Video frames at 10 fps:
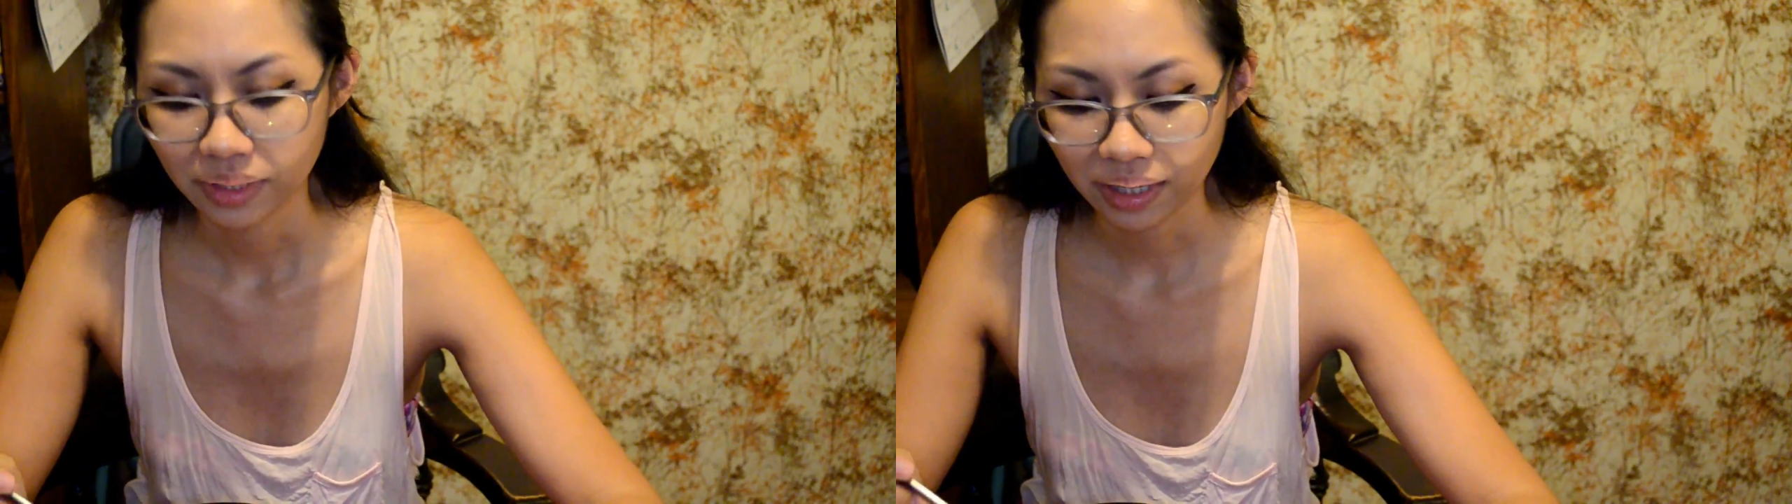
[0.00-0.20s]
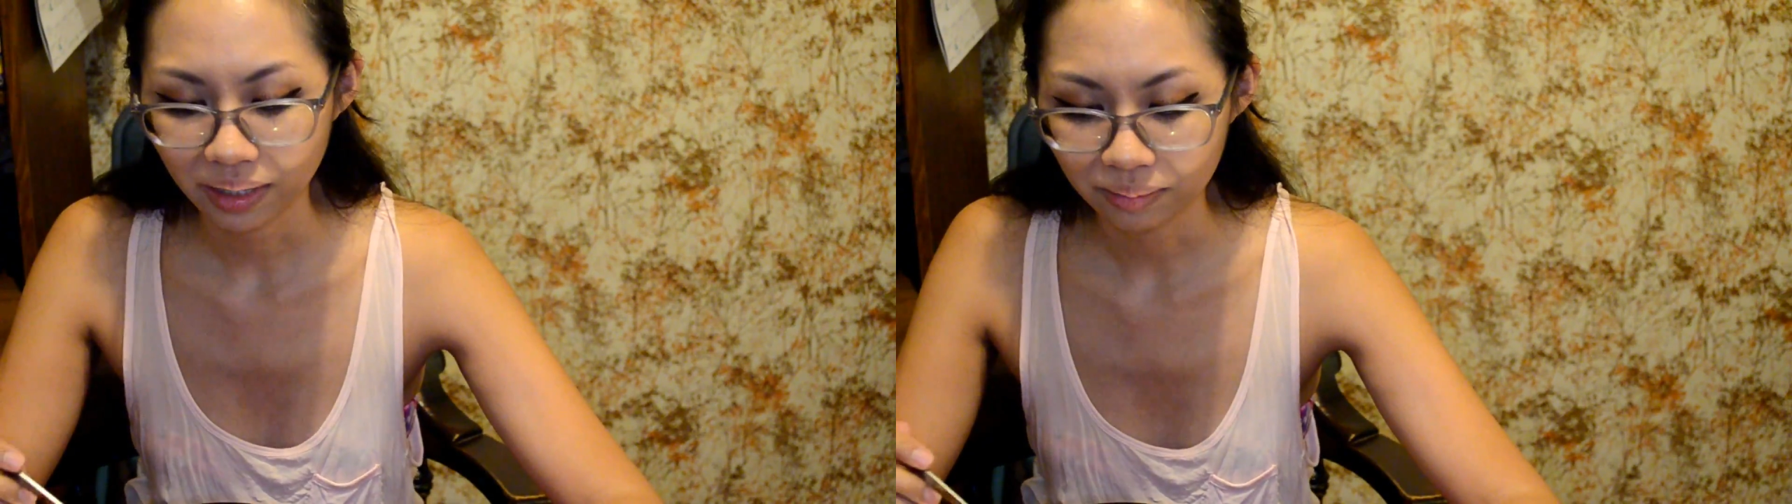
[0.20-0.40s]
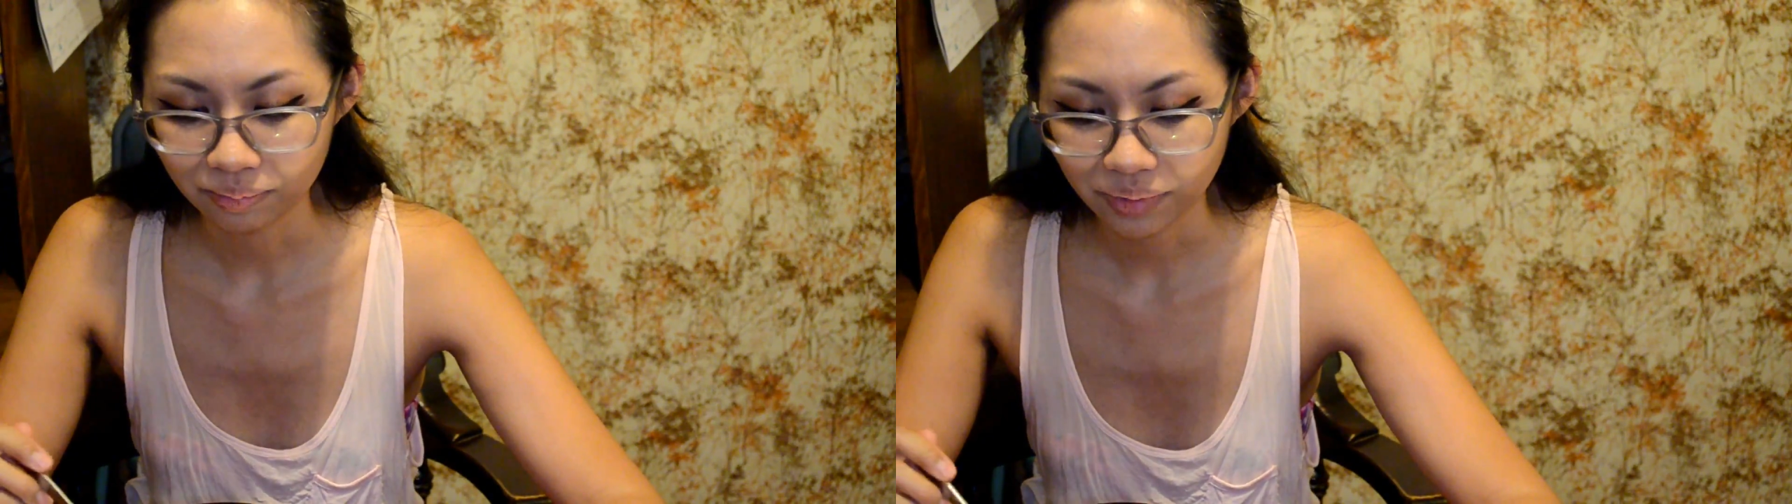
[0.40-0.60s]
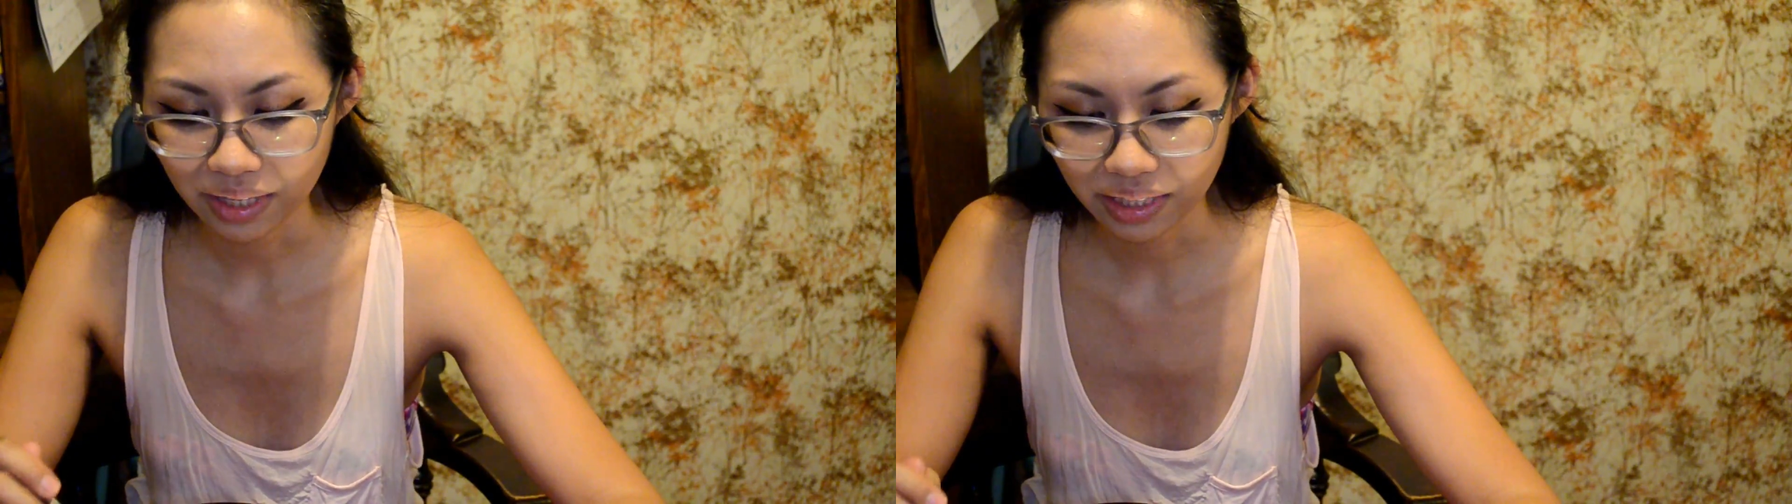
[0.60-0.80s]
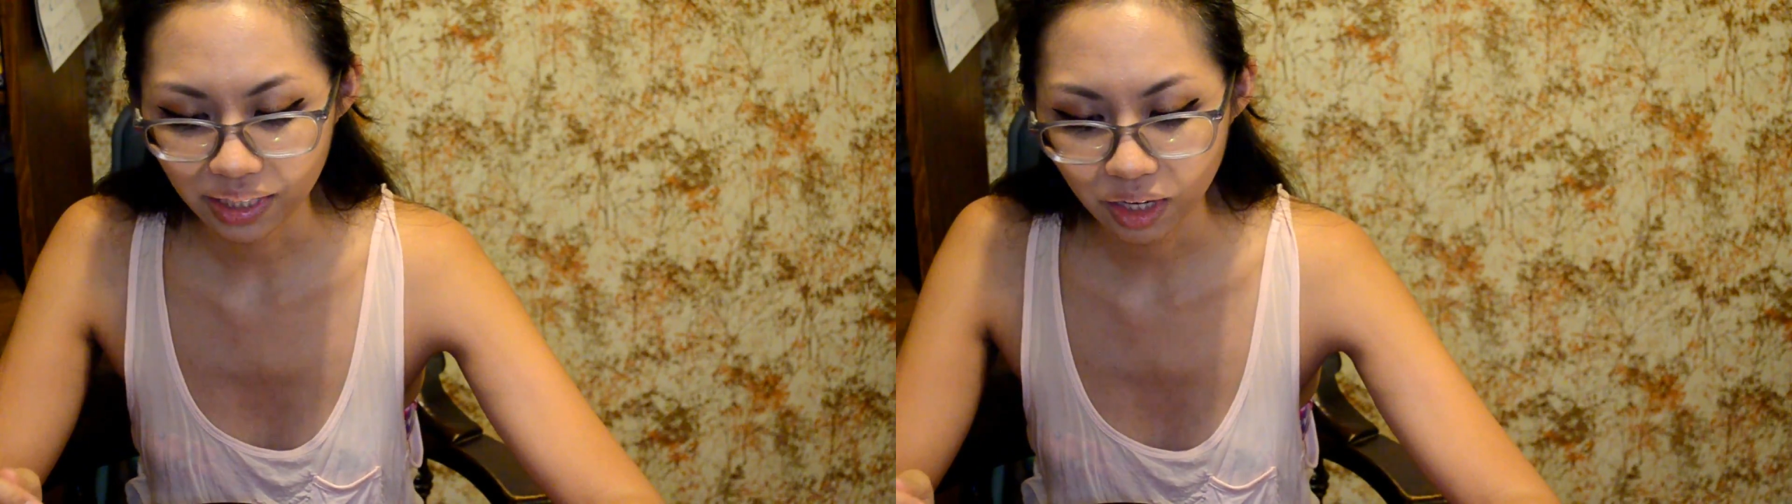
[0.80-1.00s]

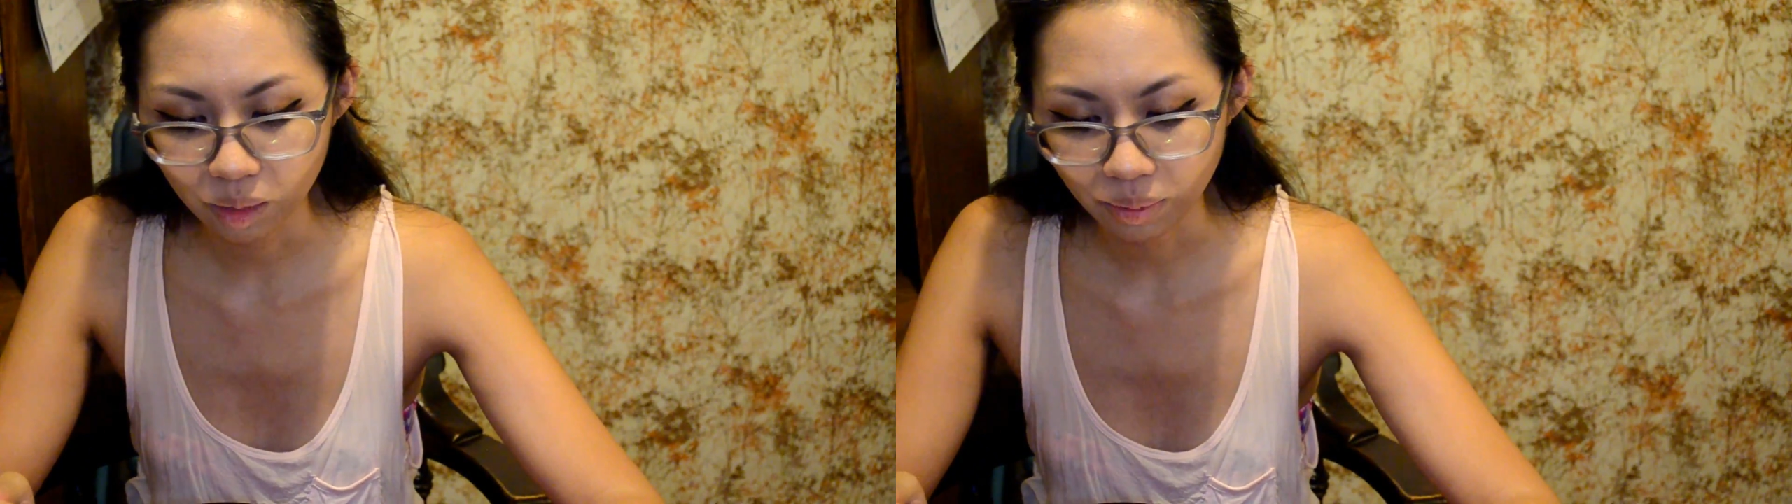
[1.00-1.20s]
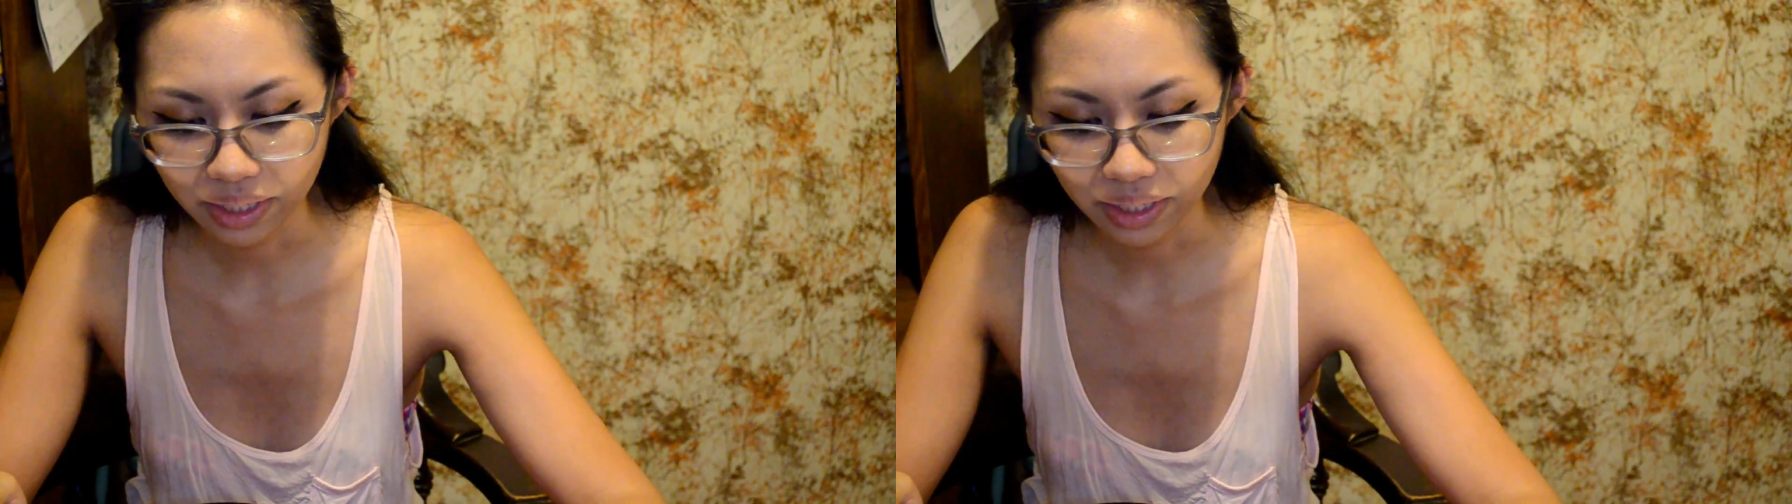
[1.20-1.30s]
And the kelp,